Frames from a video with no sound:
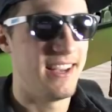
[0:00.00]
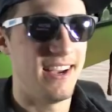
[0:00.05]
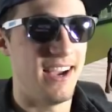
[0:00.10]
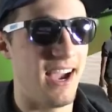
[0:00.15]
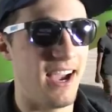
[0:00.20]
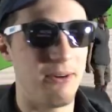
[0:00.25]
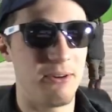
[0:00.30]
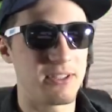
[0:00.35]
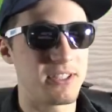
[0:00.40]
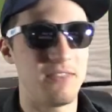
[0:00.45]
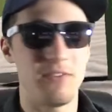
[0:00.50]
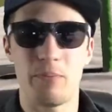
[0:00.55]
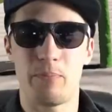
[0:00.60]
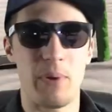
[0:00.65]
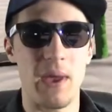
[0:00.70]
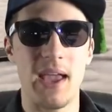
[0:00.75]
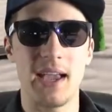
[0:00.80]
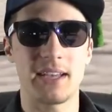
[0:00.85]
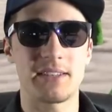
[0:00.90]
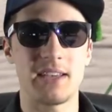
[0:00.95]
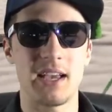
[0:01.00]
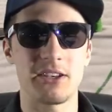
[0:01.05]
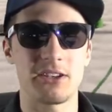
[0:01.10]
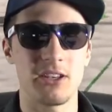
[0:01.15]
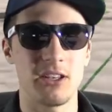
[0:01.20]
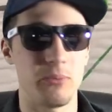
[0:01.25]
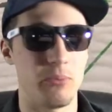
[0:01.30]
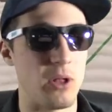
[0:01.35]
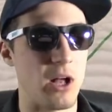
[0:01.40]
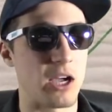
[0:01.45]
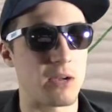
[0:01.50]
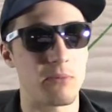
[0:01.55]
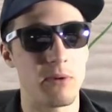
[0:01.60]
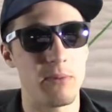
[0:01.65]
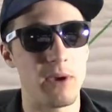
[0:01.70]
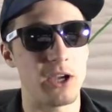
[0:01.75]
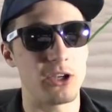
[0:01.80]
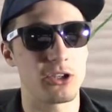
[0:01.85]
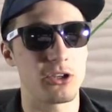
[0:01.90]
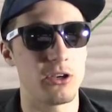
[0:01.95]
I wasn't even paying attention to the block.
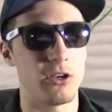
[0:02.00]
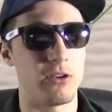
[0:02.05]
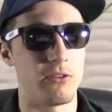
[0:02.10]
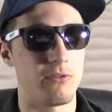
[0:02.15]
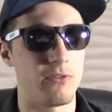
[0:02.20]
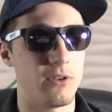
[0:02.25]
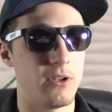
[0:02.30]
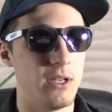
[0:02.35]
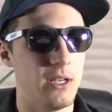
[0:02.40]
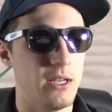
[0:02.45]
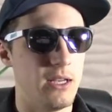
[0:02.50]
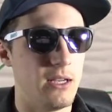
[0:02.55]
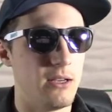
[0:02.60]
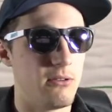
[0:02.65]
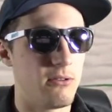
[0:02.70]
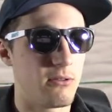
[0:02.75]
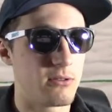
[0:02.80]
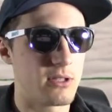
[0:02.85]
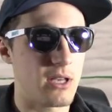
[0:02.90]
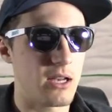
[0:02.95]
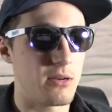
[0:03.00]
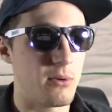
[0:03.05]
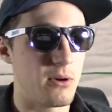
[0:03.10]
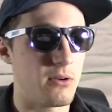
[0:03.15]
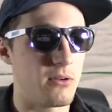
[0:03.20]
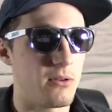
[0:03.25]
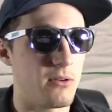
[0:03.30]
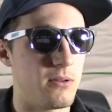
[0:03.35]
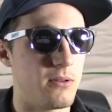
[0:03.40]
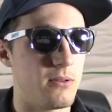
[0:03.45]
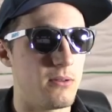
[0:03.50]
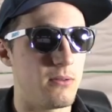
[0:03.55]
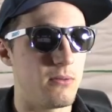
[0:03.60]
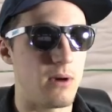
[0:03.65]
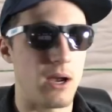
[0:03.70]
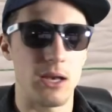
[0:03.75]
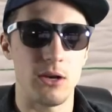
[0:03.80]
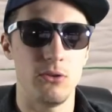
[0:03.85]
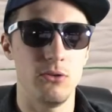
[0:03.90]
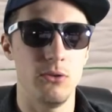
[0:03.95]
Maybe I should have. What was that about?
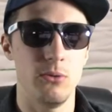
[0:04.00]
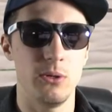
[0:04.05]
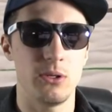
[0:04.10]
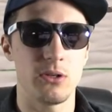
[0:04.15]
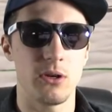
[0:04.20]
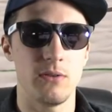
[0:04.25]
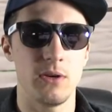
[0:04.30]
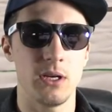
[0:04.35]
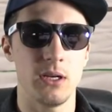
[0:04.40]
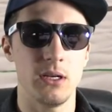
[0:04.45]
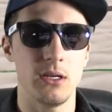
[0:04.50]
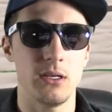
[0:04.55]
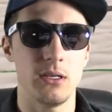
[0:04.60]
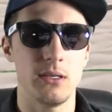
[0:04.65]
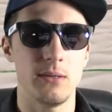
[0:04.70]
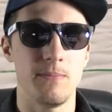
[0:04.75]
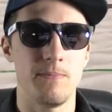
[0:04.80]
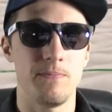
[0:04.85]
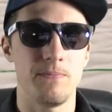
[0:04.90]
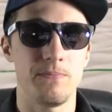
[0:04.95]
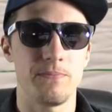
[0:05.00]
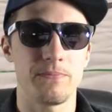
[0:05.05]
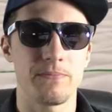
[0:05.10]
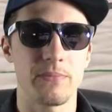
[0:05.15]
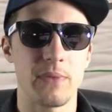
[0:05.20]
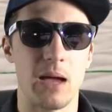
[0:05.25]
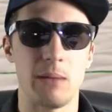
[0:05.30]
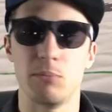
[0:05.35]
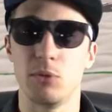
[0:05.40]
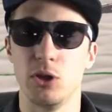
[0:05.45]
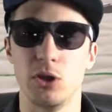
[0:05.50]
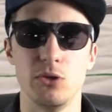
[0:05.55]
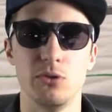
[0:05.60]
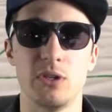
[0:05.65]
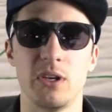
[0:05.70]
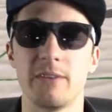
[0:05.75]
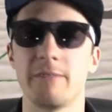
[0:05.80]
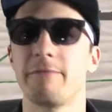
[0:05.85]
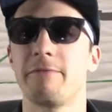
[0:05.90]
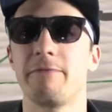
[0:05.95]
Wait, who were we serving? I'm
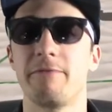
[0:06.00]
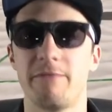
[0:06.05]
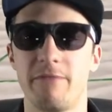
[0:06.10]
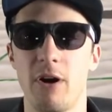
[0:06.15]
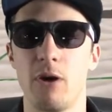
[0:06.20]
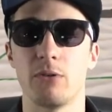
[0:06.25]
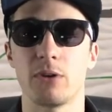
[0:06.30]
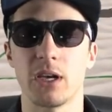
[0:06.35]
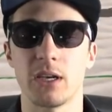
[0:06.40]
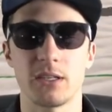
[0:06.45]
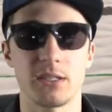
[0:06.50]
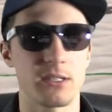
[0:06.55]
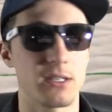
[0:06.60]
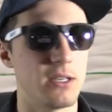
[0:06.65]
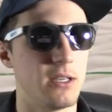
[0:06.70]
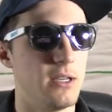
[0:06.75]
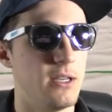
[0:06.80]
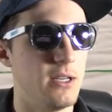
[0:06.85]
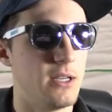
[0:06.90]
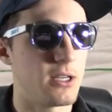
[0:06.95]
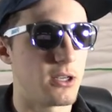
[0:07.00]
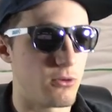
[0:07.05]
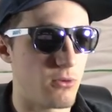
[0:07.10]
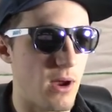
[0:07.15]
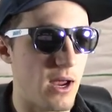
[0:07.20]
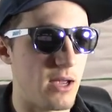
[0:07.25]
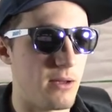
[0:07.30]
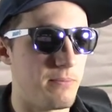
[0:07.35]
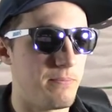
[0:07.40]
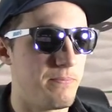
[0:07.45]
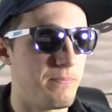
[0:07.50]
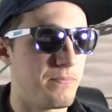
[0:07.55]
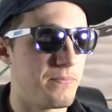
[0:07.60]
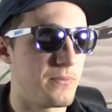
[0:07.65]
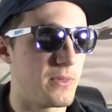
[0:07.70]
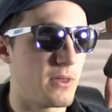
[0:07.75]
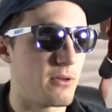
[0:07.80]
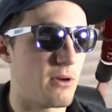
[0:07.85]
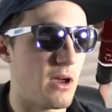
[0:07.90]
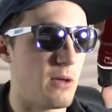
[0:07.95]
losing focus. Graham.
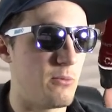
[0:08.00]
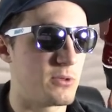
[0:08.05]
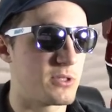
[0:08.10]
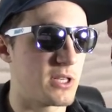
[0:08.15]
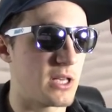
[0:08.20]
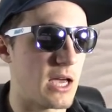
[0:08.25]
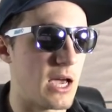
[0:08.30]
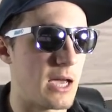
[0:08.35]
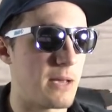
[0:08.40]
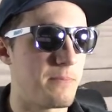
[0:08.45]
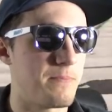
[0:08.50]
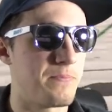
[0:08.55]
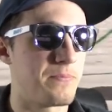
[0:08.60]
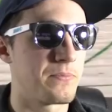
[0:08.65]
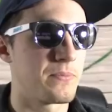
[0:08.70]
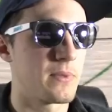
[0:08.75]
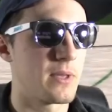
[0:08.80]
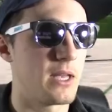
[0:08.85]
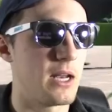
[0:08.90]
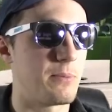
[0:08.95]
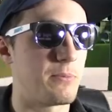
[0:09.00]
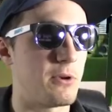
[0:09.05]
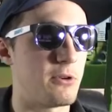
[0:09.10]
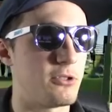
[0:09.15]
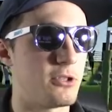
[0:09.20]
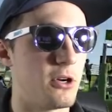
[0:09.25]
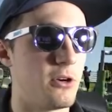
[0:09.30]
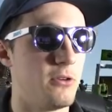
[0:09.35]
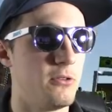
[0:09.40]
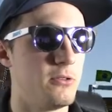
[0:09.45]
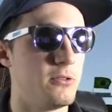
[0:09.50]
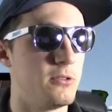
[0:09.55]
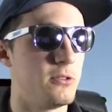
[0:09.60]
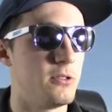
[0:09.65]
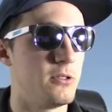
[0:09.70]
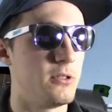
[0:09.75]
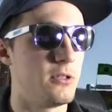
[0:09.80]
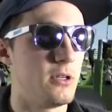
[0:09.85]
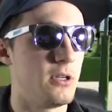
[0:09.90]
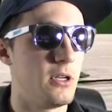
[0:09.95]
Graham was the guy. Get up there, Joe.
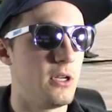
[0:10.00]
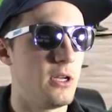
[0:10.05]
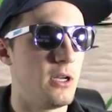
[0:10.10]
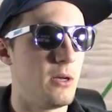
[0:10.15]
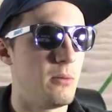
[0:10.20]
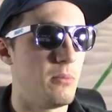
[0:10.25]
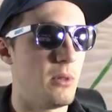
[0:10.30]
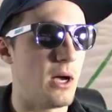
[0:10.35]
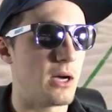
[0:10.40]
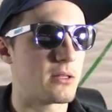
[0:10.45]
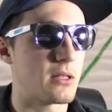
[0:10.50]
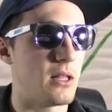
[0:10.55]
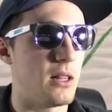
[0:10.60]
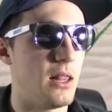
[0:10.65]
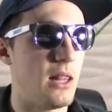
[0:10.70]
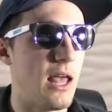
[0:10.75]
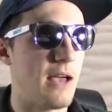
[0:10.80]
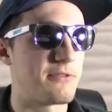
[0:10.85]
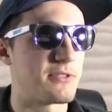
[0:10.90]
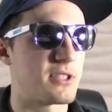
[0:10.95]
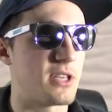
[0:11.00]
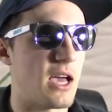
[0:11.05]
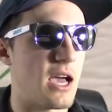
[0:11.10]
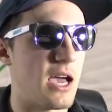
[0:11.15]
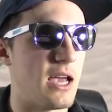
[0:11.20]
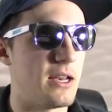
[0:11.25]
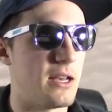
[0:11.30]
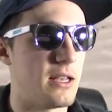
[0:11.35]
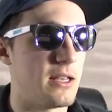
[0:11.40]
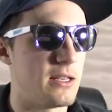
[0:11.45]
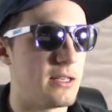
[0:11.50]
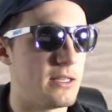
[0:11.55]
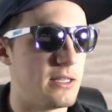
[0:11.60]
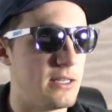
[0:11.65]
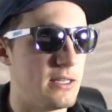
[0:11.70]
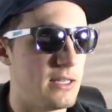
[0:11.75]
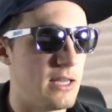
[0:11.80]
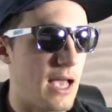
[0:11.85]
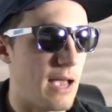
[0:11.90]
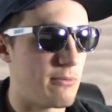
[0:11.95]
Block the left side.
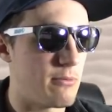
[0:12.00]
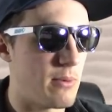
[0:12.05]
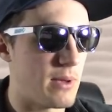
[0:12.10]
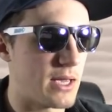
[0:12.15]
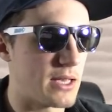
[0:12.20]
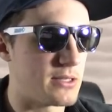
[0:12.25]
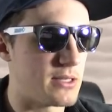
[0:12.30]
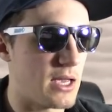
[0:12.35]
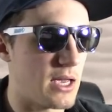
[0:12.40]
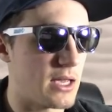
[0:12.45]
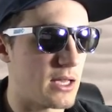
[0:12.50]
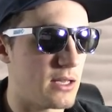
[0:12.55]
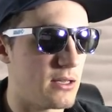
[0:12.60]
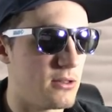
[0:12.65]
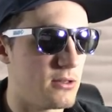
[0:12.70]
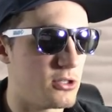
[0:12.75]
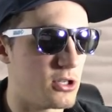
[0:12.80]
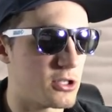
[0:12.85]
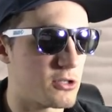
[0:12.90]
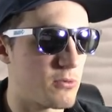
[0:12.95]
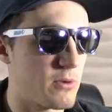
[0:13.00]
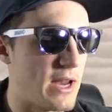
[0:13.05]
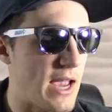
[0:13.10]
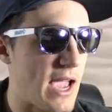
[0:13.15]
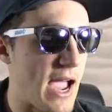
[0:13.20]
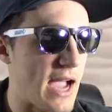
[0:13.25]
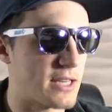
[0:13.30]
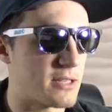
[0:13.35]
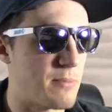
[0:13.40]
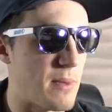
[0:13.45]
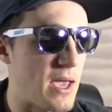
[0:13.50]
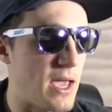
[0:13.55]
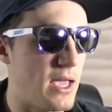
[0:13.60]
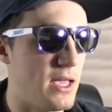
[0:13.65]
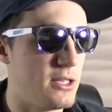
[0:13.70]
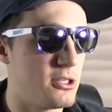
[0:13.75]
I'm gonna make a dig. Just react, May.